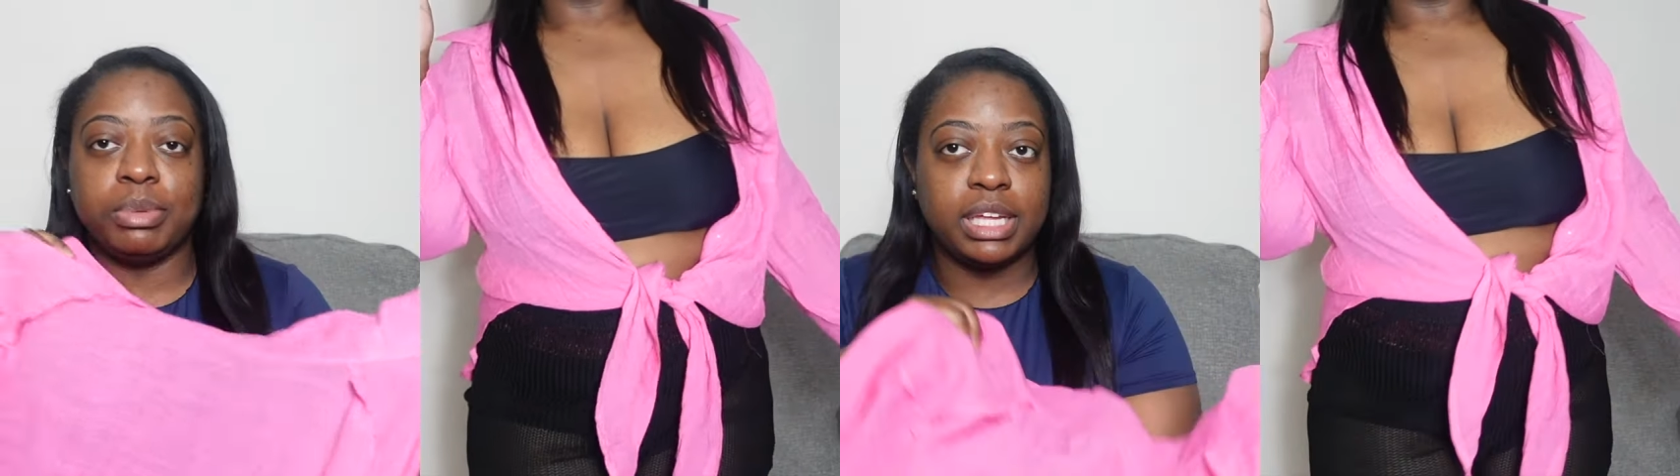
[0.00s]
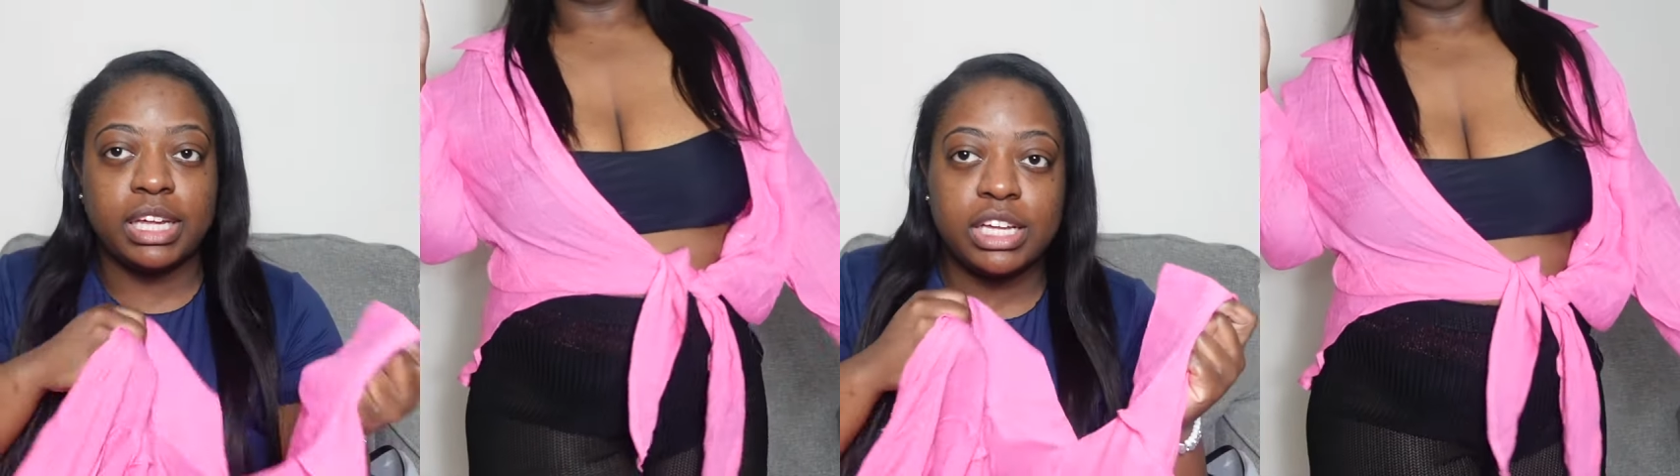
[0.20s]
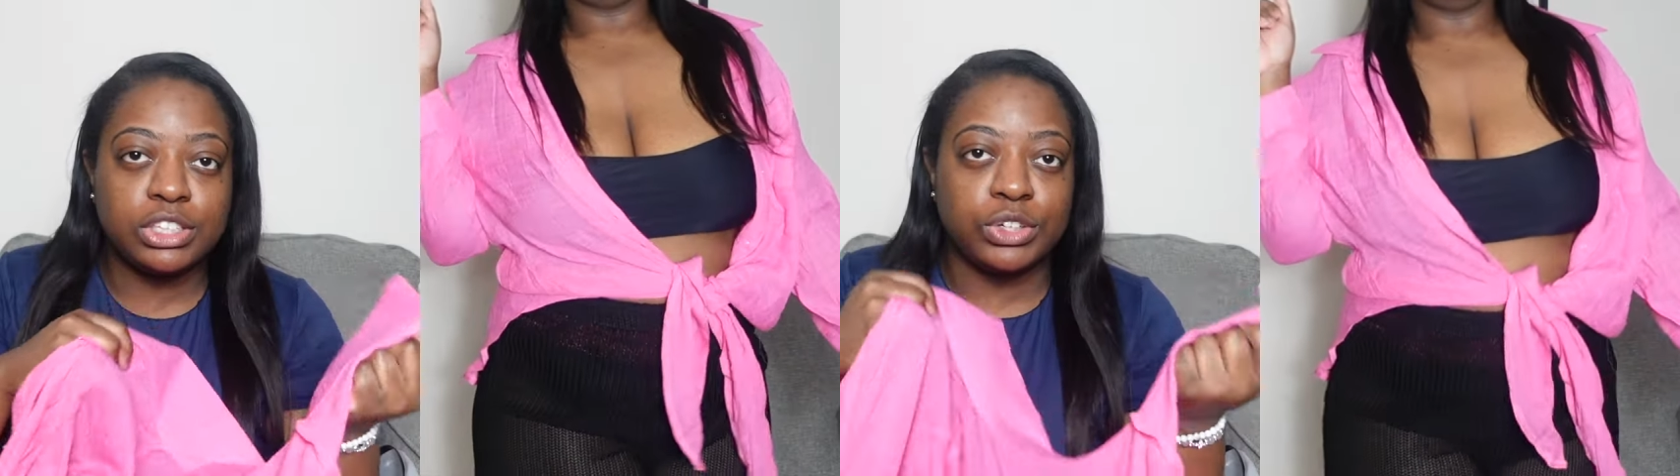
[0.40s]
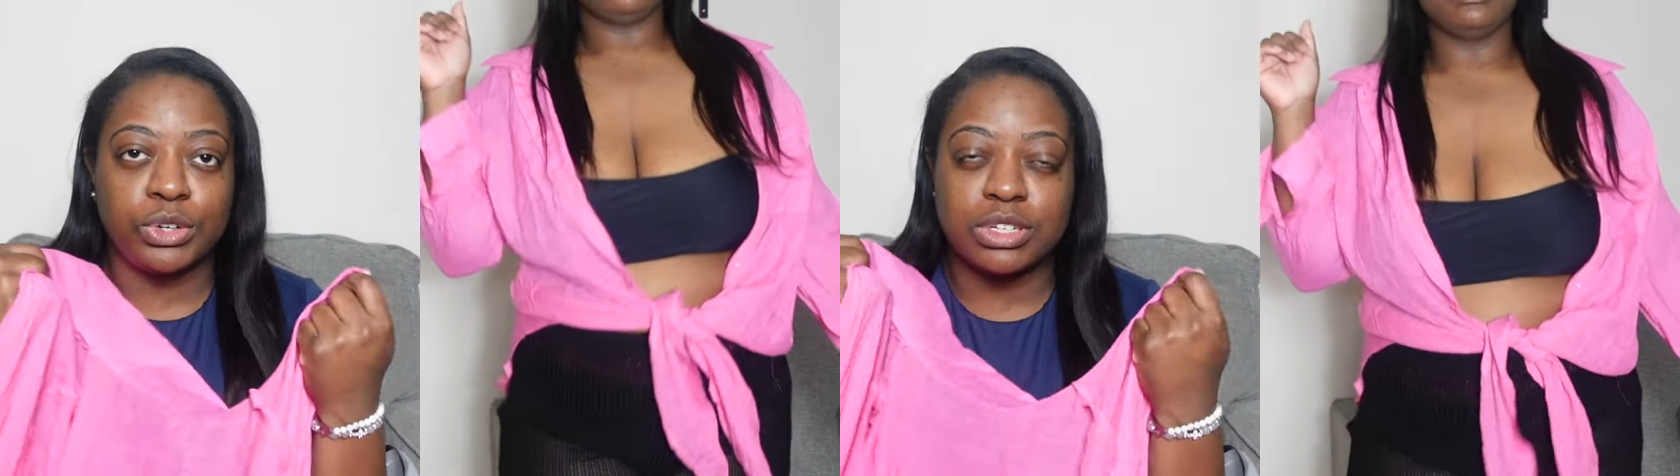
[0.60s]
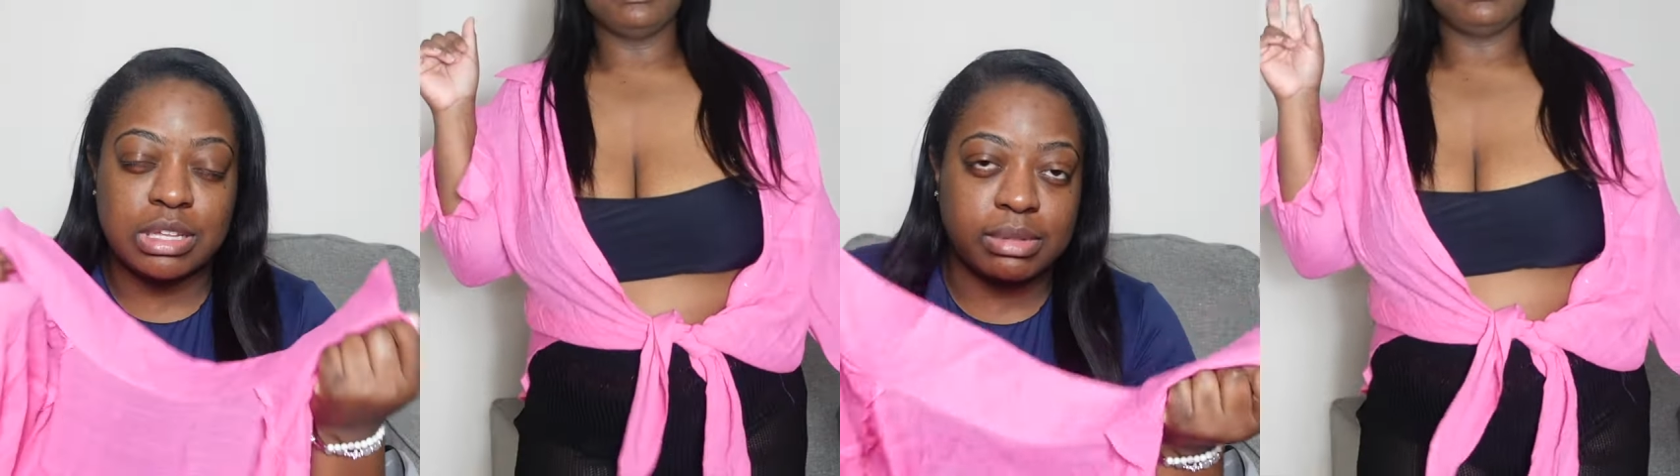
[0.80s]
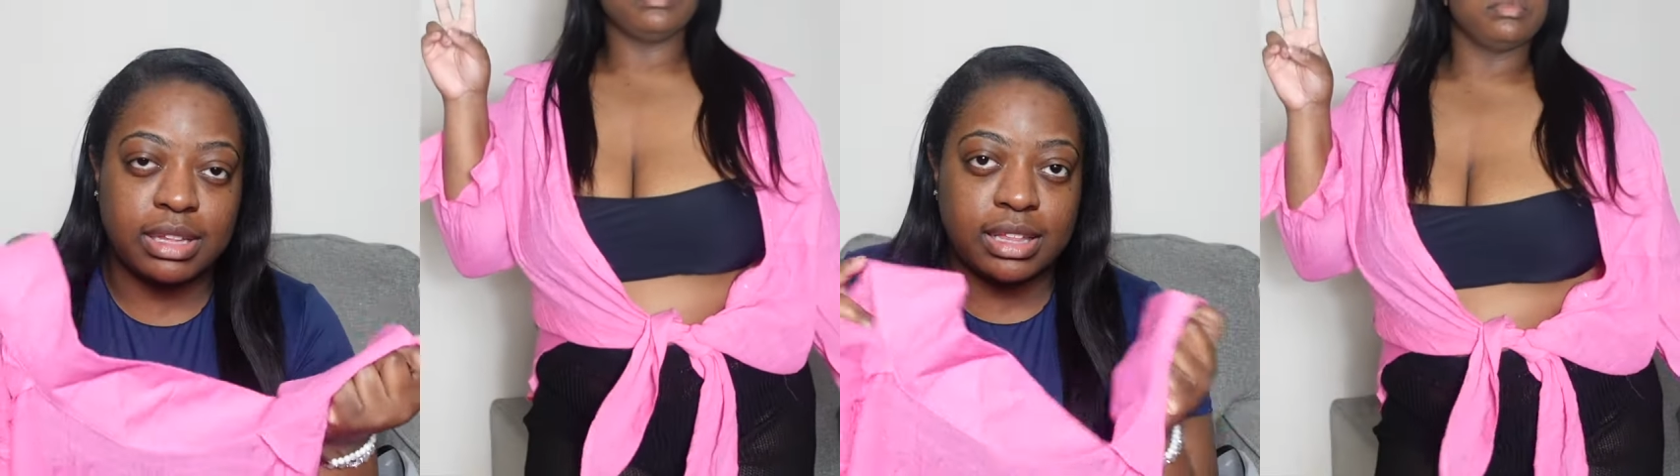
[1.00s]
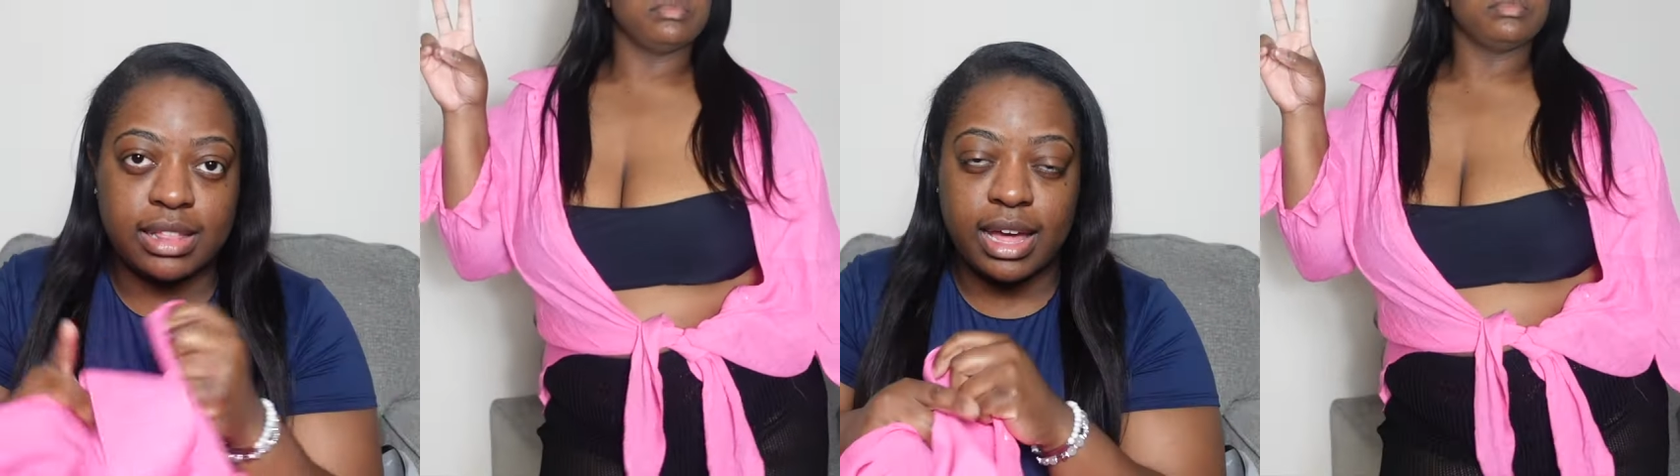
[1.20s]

beach or something like